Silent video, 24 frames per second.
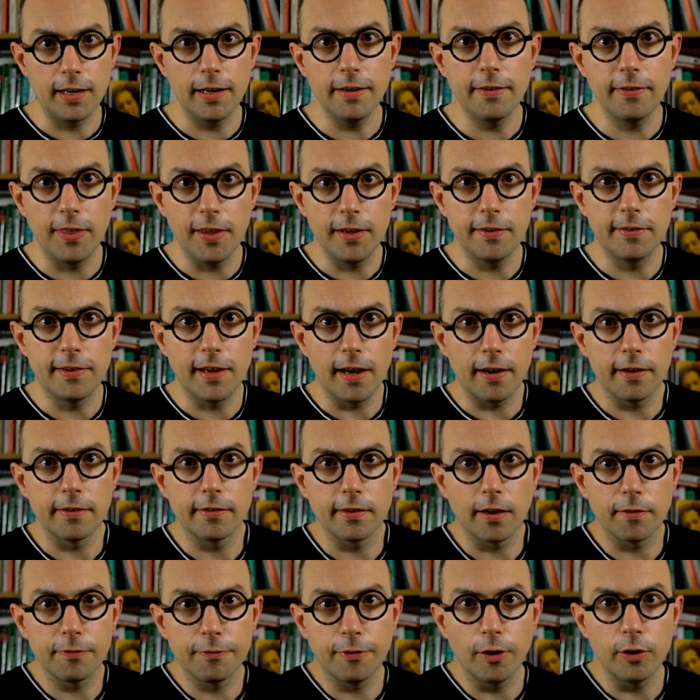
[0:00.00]
least these guys
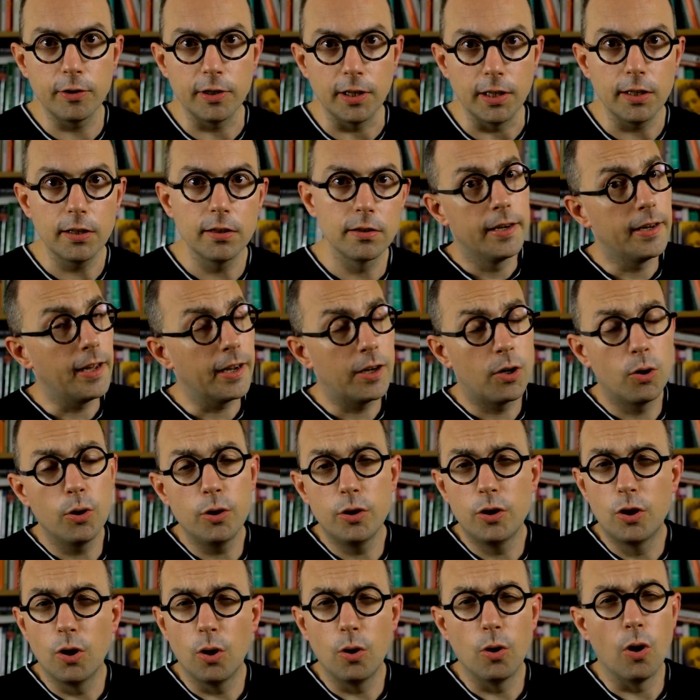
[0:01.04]
are funny. And I
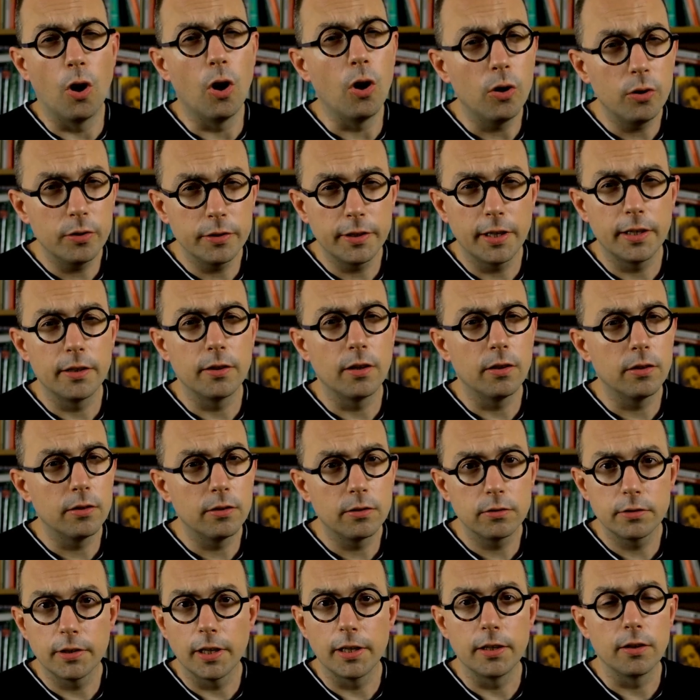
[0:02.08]
could go on and
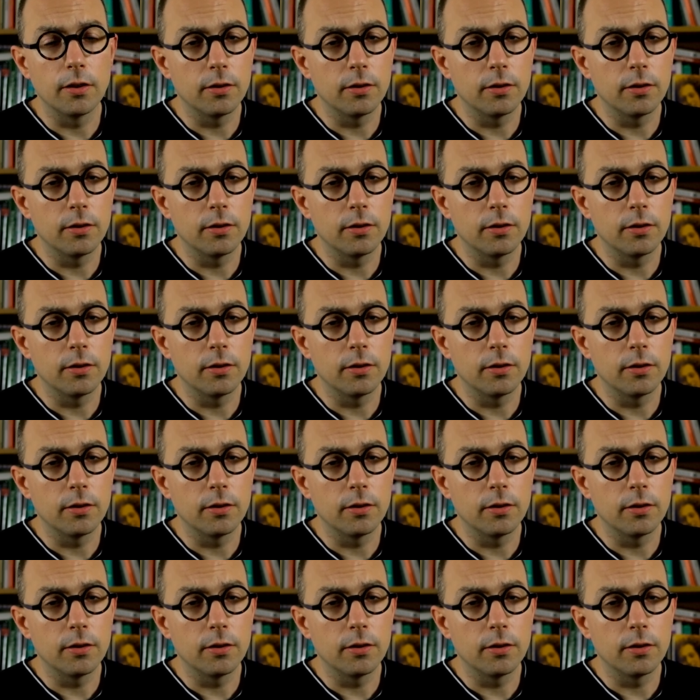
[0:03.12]
on and